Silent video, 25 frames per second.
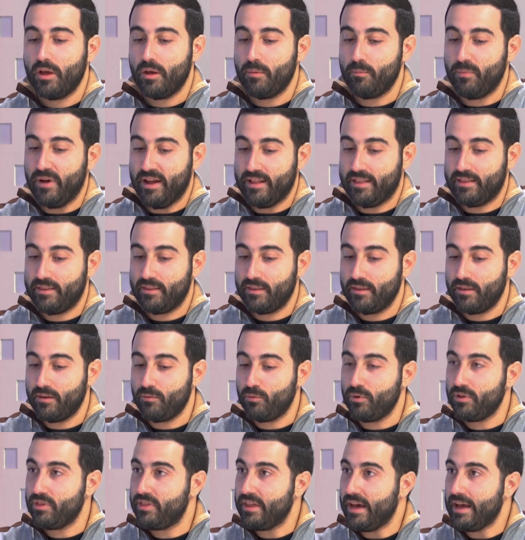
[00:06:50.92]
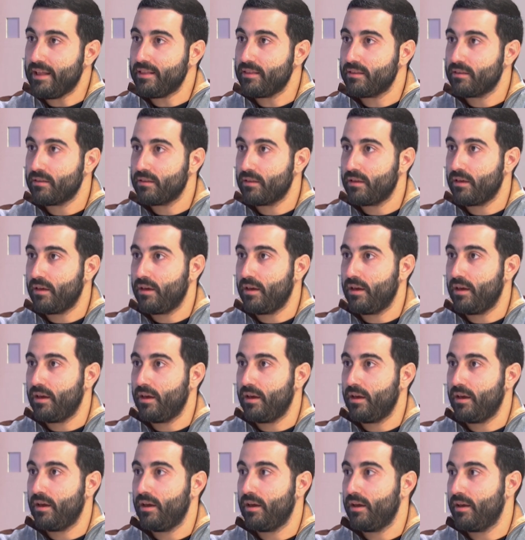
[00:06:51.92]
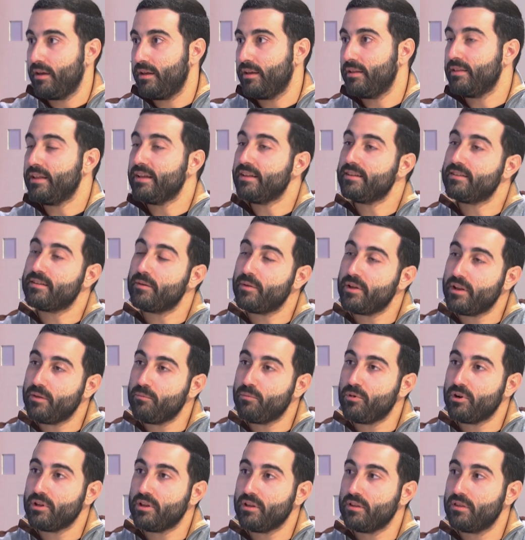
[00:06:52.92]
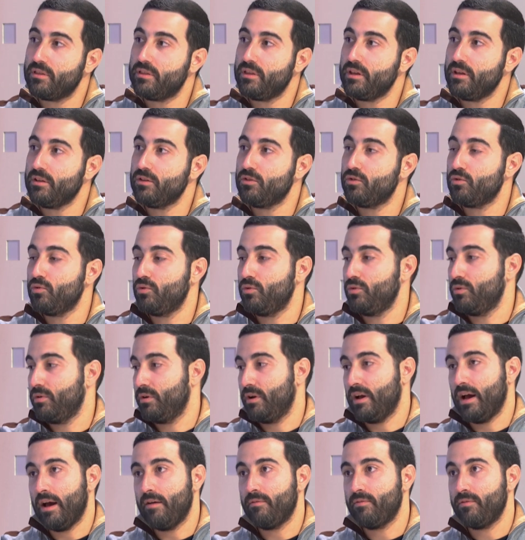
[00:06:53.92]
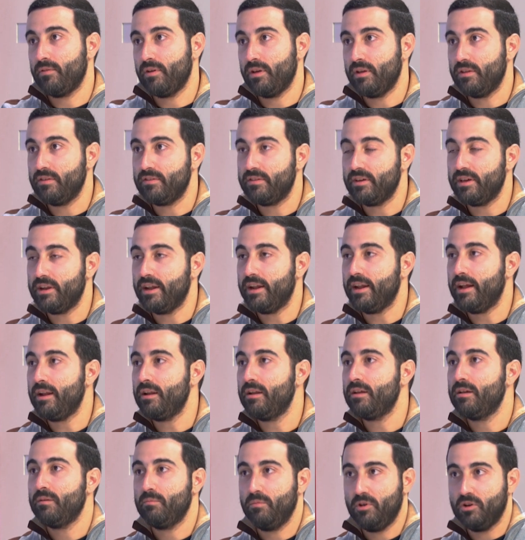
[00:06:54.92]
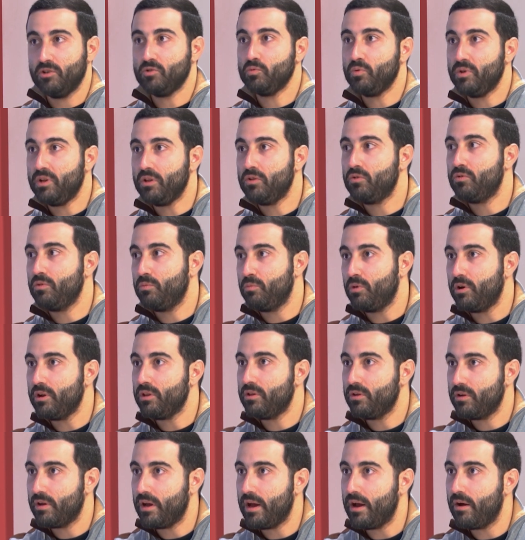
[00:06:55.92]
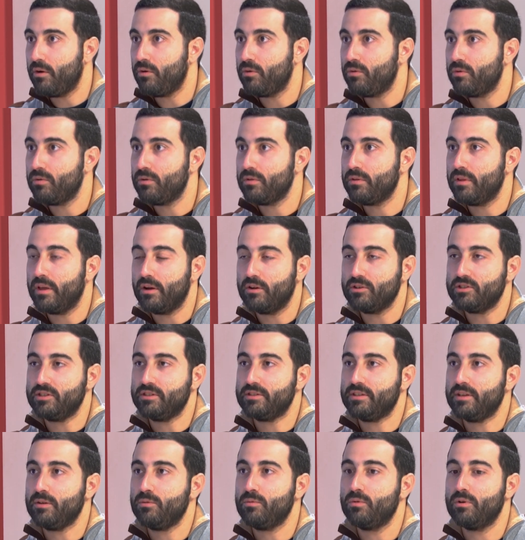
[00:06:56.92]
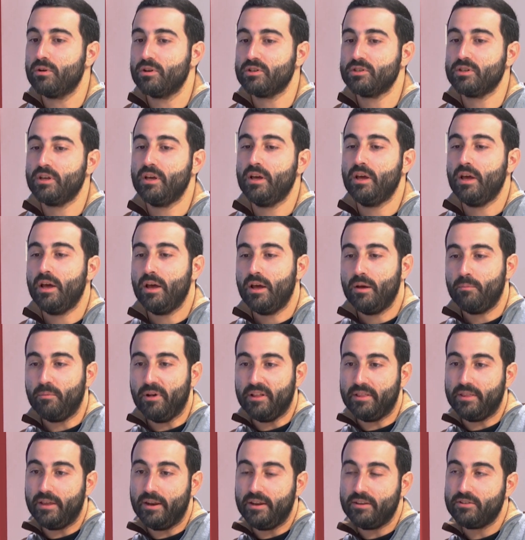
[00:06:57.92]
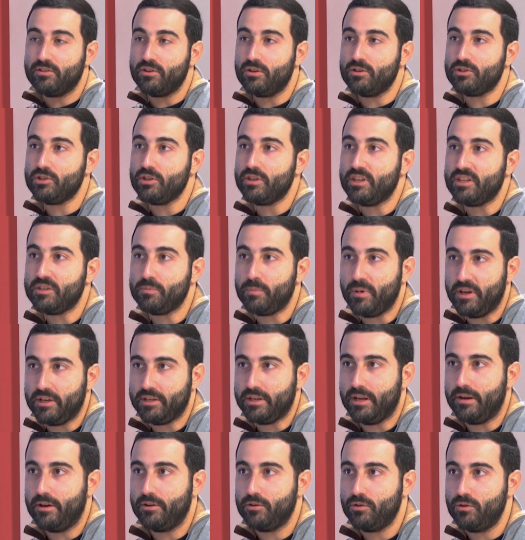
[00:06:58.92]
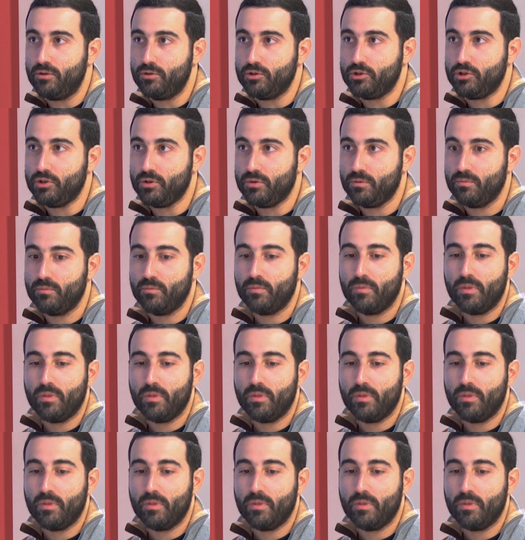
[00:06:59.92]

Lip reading: But with that, that is a very important thing to have in general because we need to monitor how the ecosystem works. But there is also the spatial resolution.